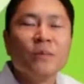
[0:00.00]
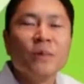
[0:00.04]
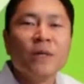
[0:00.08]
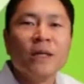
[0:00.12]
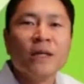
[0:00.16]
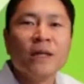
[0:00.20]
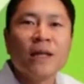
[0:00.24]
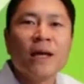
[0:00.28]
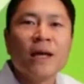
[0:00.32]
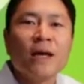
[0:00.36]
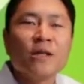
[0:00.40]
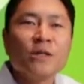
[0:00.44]
it
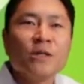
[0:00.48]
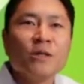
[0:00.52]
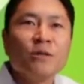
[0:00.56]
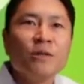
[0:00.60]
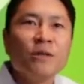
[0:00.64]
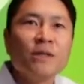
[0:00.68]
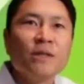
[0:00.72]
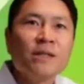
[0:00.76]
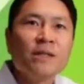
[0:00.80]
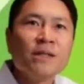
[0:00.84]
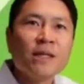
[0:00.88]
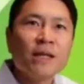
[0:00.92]
allows you
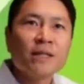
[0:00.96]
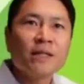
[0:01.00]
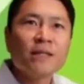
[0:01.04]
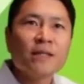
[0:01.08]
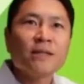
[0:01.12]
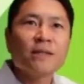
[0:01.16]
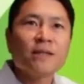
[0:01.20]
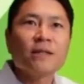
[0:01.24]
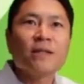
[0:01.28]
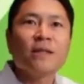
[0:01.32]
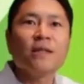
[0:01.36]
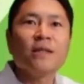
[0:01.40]
to
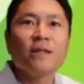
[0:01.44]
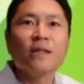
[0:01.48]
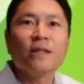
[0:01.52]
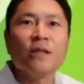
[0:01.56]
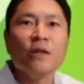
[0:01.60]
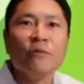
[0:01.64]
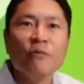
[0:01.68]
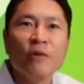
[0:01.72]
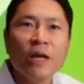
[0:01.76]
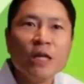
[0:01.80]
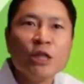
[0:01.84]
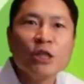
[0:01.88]
set
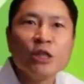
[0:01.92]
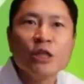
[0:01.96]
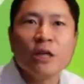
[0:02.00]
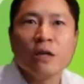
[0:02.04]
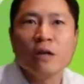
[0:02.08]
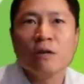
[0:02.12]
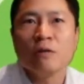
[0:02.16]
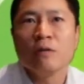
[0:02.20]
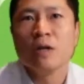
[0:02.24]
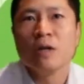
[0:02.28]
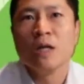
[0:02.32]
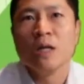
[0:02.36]
the
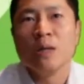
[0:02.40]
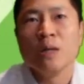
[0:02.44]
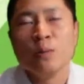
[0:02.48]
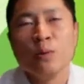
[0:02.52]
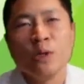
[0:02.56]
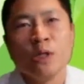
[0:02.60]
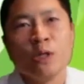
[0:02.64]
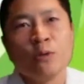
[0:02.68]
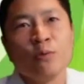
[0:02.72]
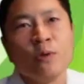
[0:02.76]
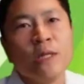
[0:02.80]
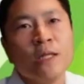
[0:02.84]
ratio
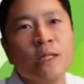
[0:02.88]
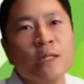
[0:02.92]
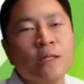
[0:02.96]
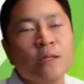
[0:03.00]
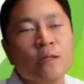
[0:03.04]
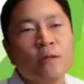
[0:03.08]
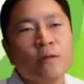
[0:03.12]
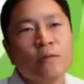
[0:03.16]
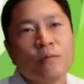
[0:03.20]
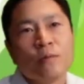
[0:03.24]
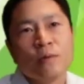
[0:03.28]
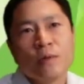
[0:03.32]
between the
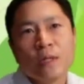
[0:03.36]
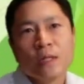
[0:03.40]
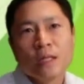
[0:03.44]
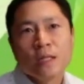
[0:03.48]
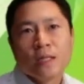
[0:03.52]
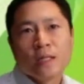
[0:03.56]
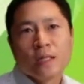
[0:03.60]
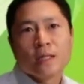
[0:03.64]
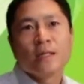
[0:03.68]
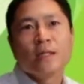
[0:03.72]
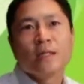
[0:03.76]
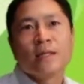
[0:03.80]
two.
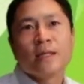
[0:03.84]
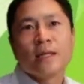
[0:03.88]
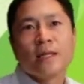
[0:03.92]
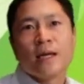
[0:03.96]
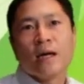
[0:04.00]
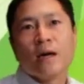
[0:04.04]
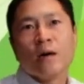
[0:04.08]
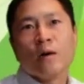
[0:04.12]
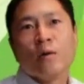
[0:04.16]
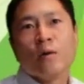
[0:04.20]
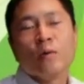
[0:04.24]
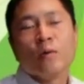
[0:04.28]

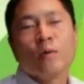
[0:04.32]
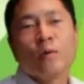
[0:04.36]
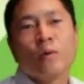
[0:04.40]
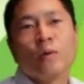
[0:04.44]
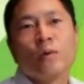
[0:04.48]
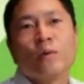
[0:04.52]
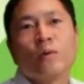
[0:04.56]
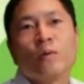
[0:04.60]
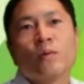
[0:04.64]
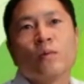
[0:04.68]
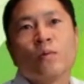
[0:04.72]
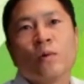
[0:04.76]
Now,
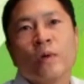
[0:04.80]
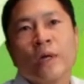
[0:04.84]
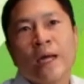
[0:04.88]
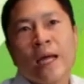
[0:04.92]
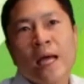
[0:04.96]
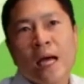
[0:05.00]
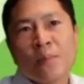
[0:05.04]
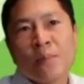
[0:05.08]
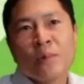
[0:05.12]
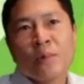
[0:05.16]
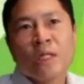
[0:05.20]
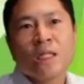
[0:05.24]
what
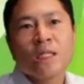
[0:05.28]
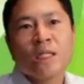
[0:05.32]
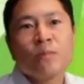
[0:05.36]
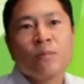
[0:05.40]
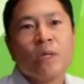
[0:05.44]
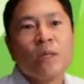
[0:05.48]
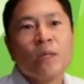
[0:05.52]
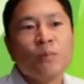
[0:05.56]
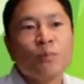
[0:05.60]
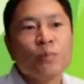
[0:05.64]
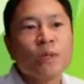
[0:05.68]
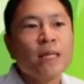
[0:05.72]
happens to
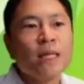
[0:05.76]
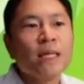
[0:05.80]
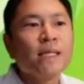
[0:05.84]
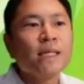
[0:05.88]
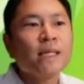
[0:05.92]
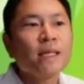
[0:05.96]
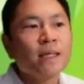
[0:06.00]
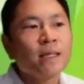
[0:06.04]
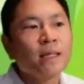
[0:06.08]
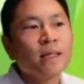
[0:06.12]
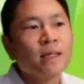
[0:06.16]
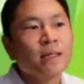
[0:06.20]
be
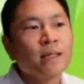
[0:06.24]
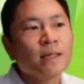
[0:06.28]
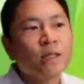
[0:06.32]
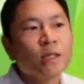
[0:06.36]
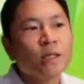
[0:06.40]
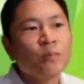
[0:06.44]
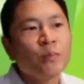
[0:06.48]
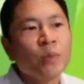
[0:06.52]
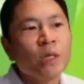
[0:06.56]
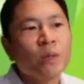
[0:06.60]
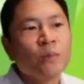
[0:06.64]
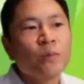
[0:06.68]
pleasing
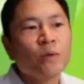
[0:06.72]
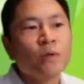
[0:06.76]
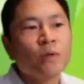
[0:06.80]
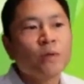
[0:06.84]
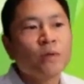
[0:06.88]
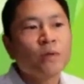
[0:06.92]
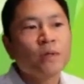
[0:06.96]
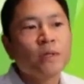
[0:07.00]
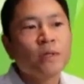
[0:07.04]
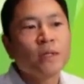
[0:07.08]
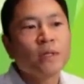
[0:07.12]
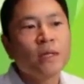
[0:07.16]
to
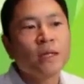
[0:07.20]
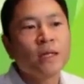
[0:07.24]
people